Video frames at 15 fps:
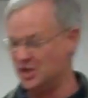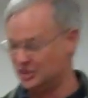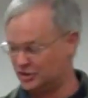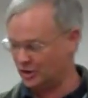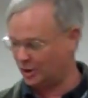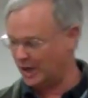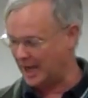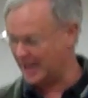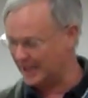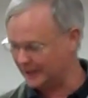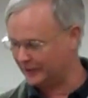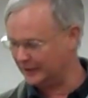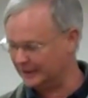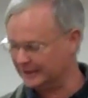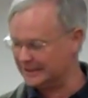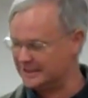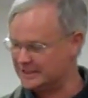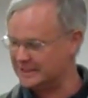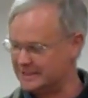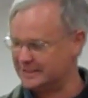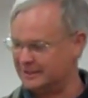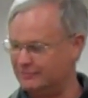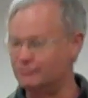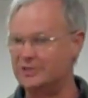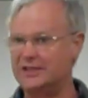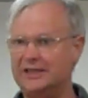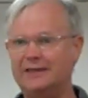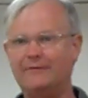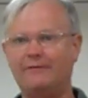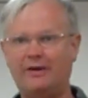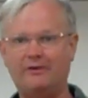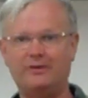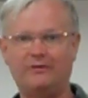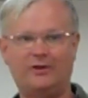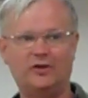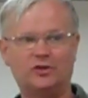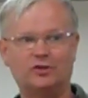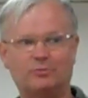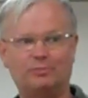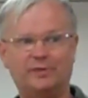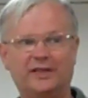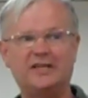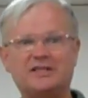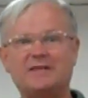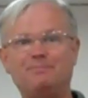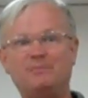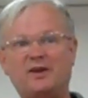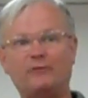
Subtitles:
So I think this is a really very good place.